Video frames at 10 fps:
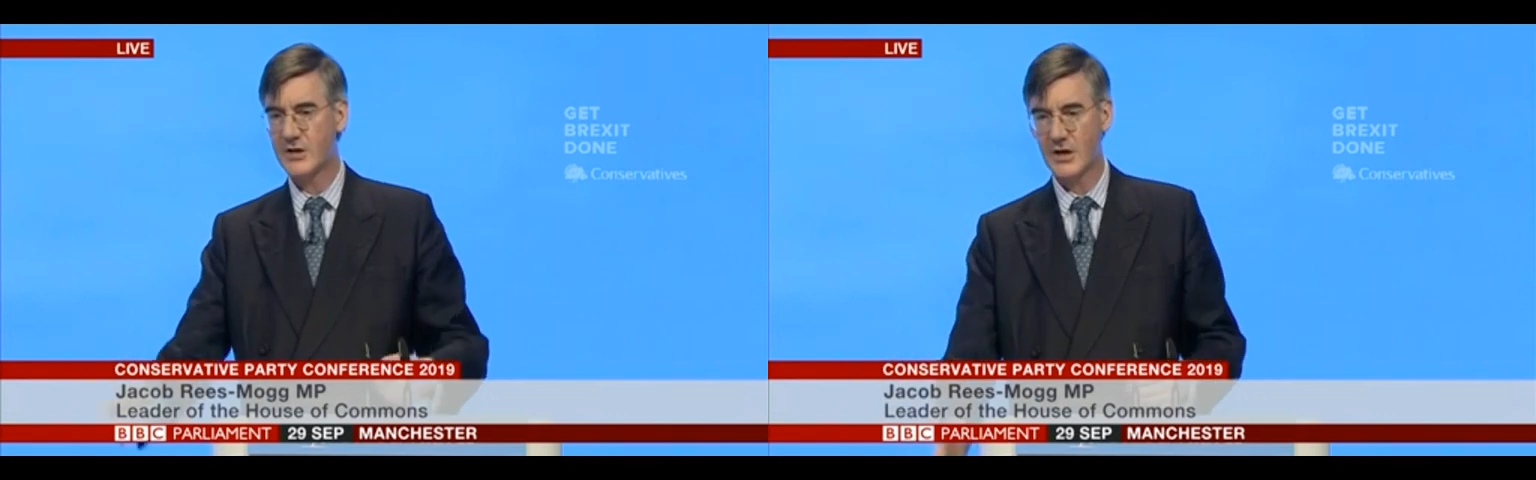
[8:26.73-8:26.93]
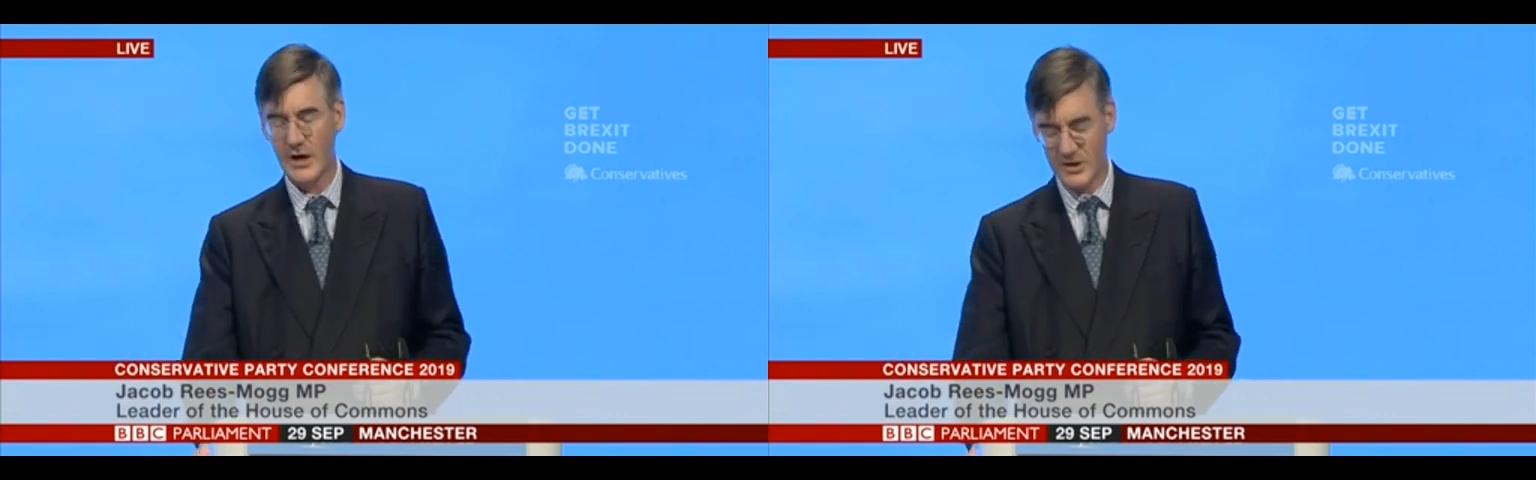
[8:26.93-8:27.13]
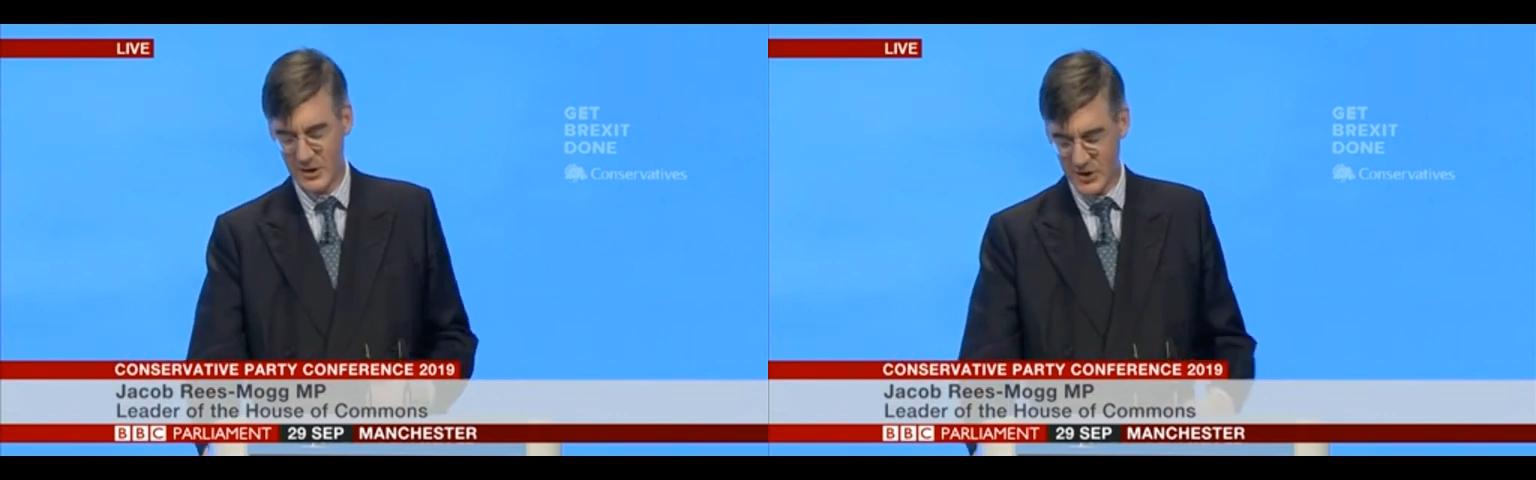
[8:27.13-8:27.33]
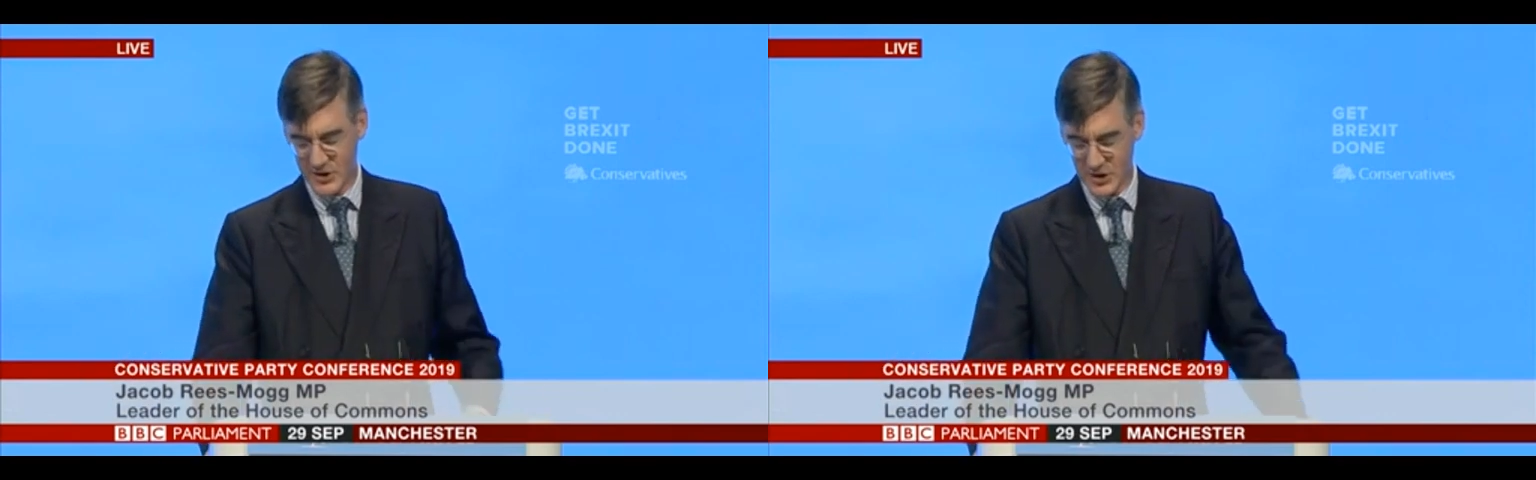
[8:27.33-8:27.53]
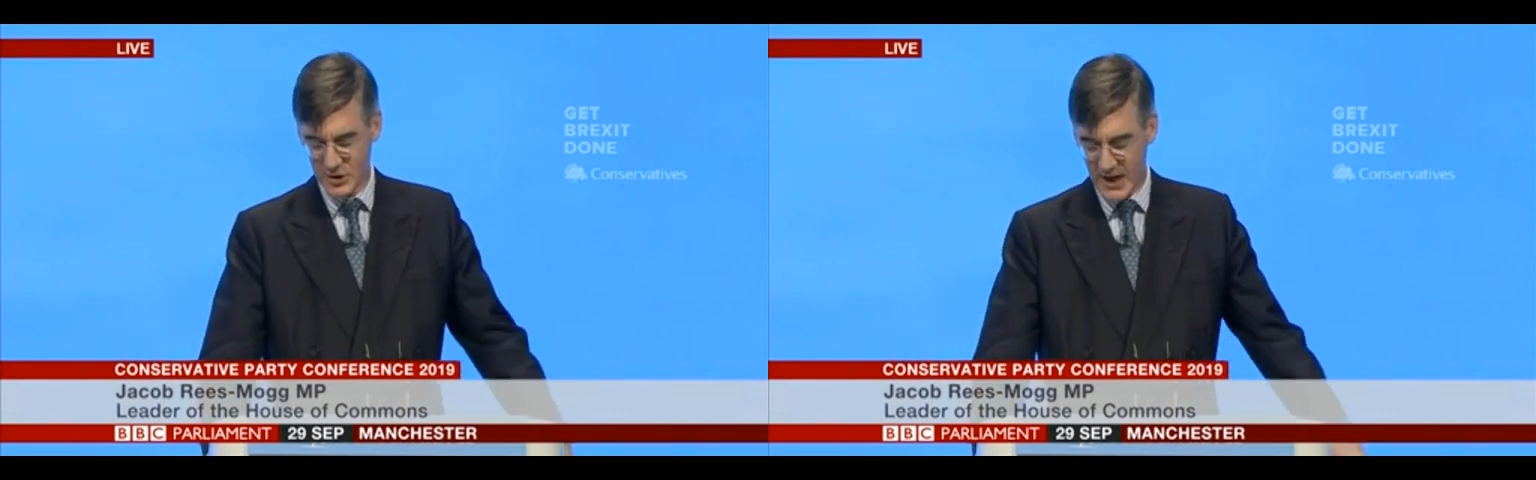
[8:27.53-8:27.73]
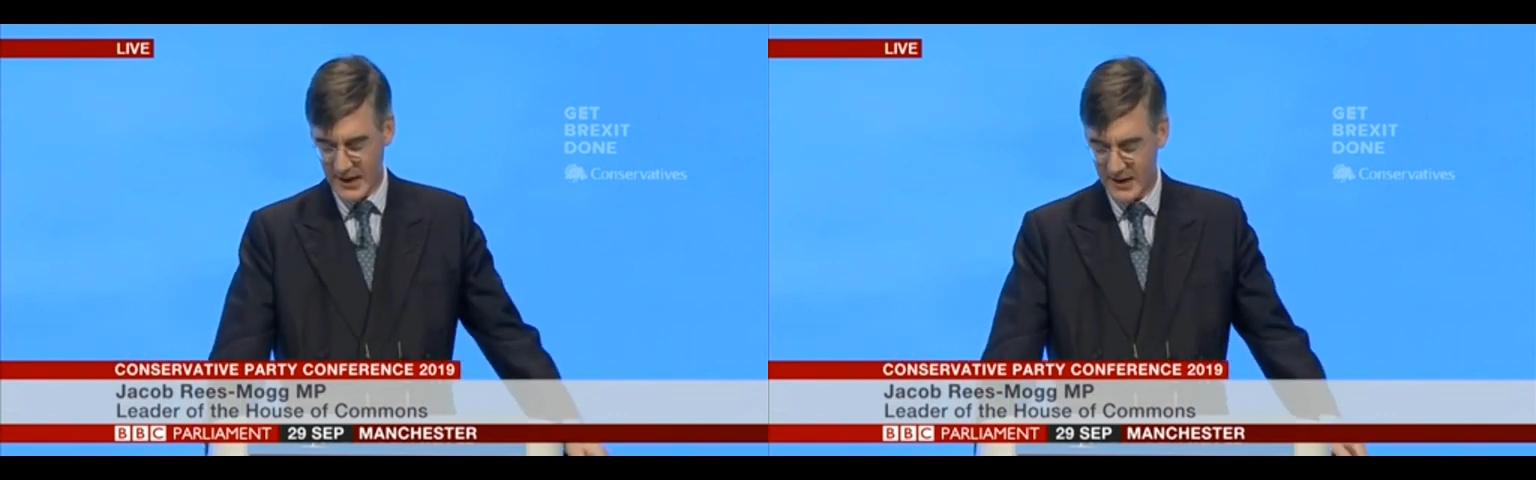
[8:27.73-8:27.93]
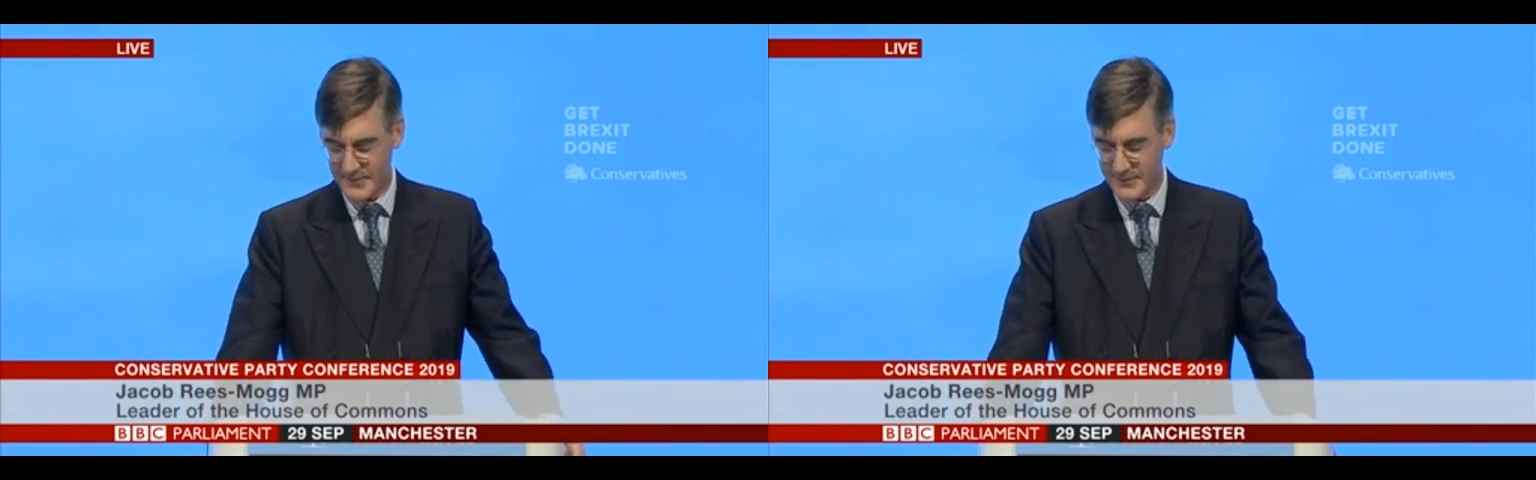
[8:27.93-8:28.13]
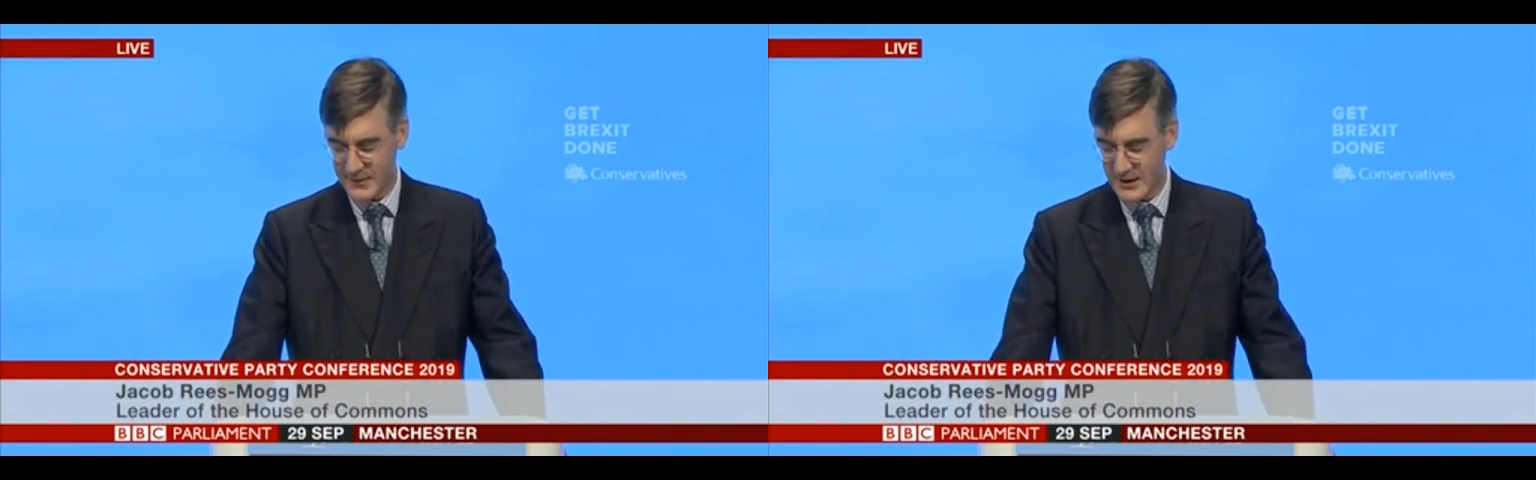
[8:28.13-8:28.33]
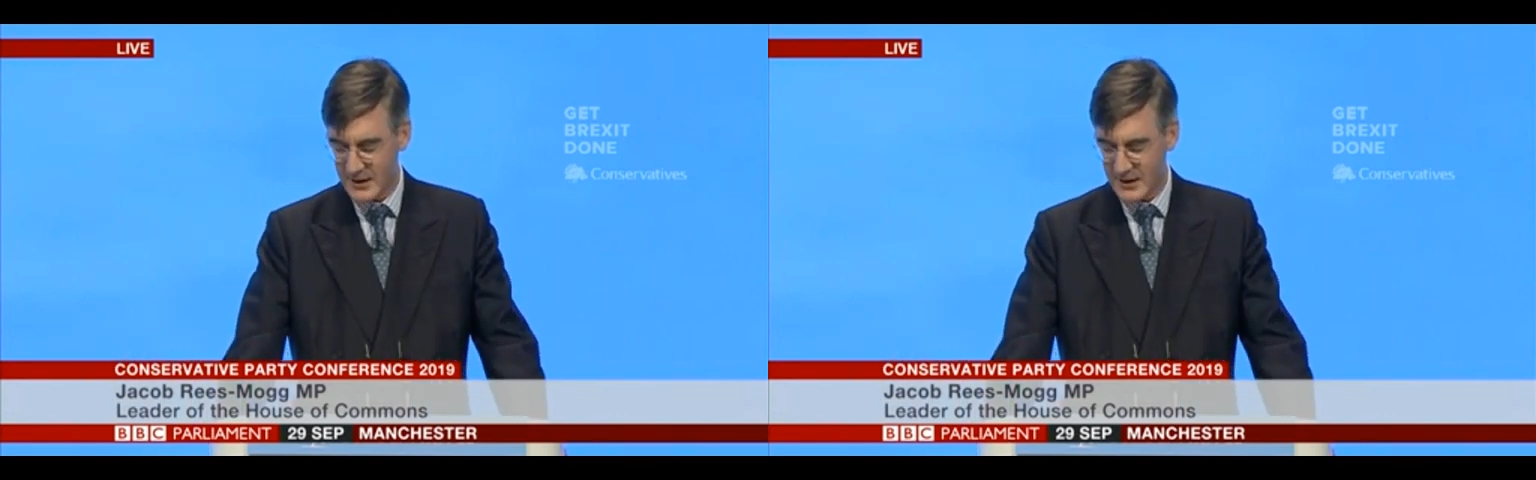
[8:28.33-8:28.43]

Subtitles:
I started with Disraeli.